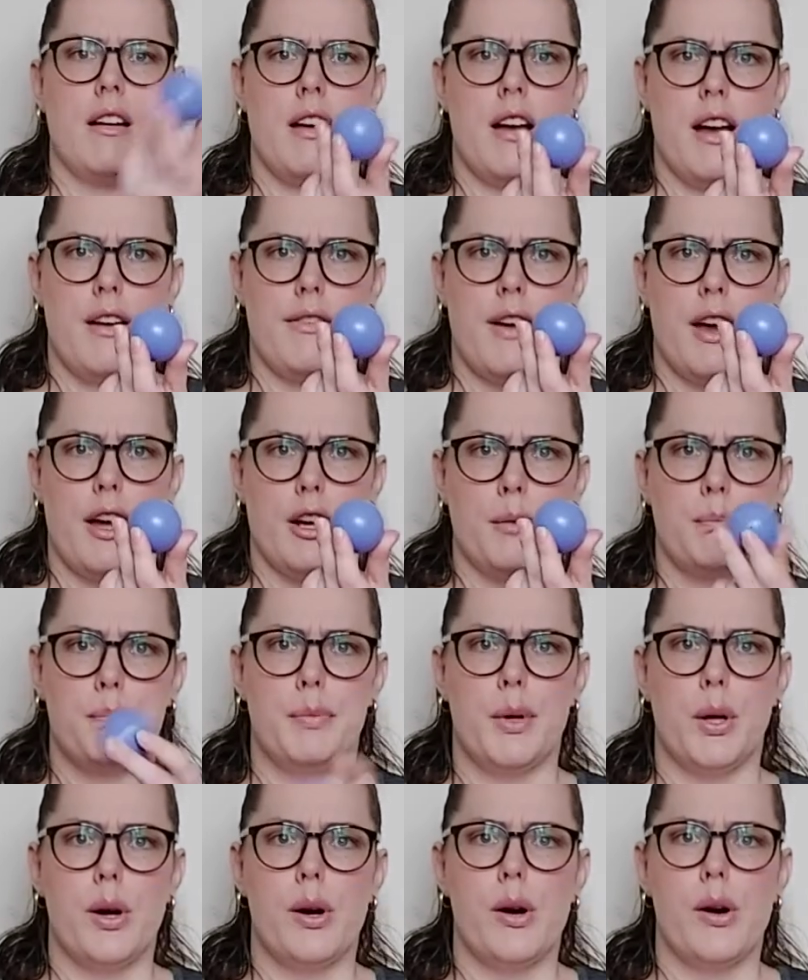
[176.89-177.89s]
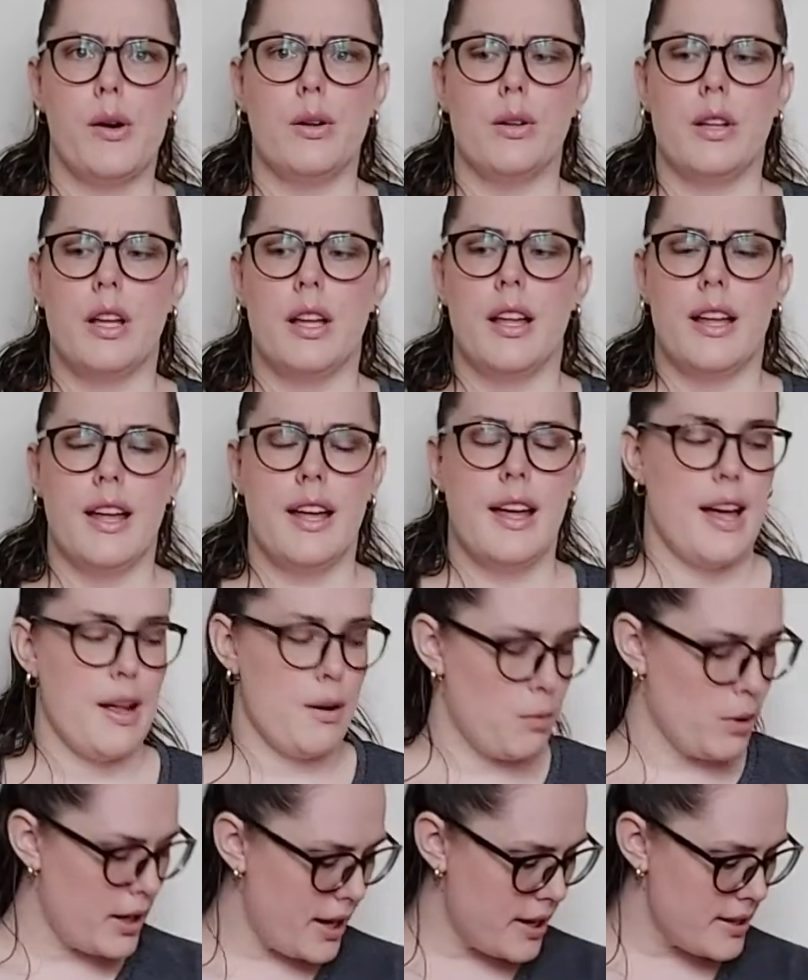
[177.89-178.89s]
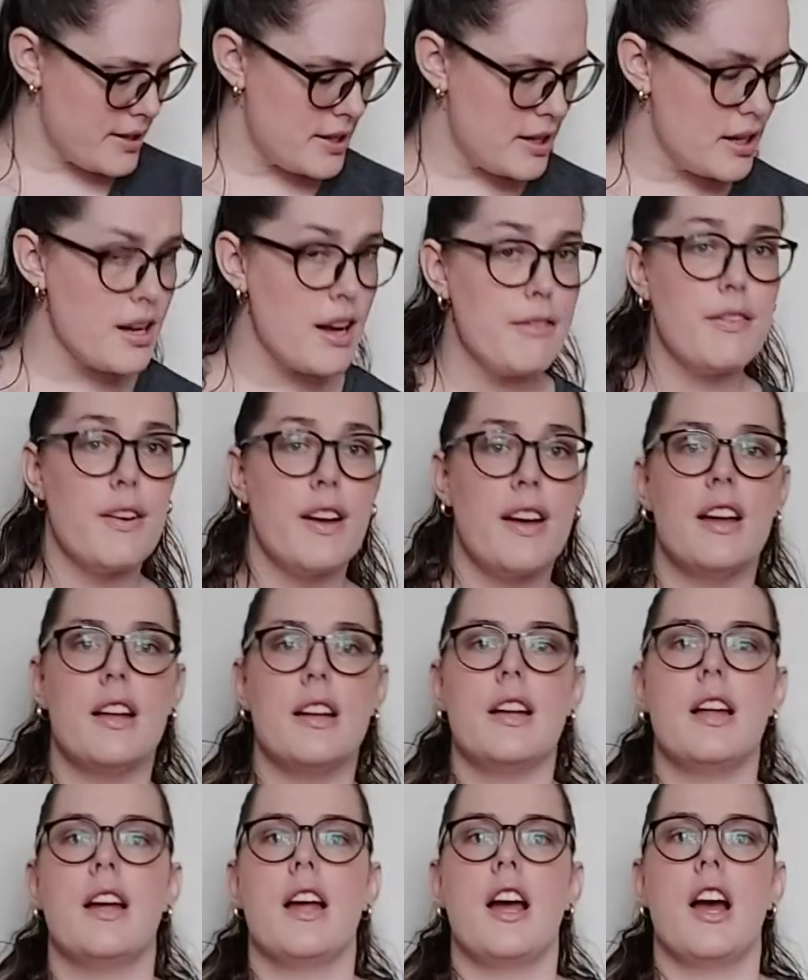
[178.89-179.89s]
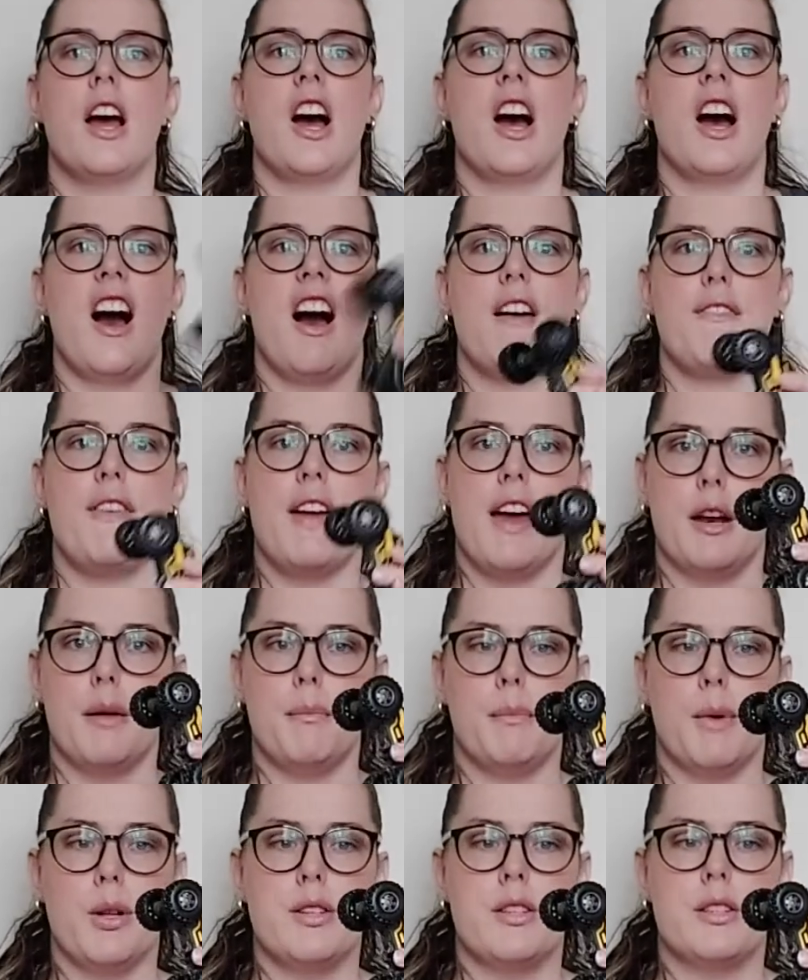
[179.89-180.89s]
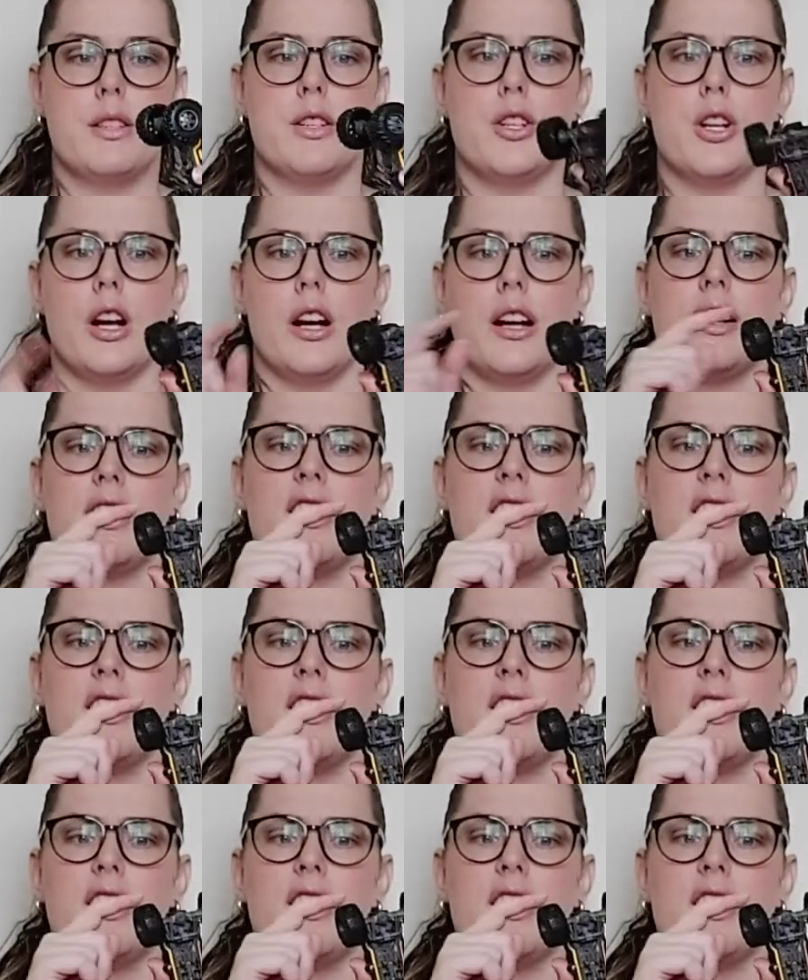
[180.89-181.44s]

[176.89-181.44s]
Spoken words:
I found a ball. And what else did I find? I found a monster truck